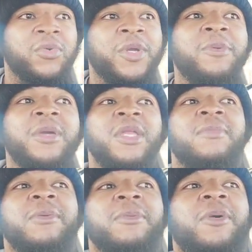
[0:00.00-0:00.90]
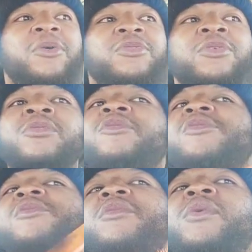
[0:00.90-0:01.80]
a real media member supposed to do,
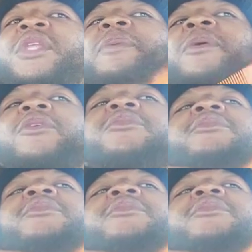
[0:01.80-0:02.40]
what they supposed to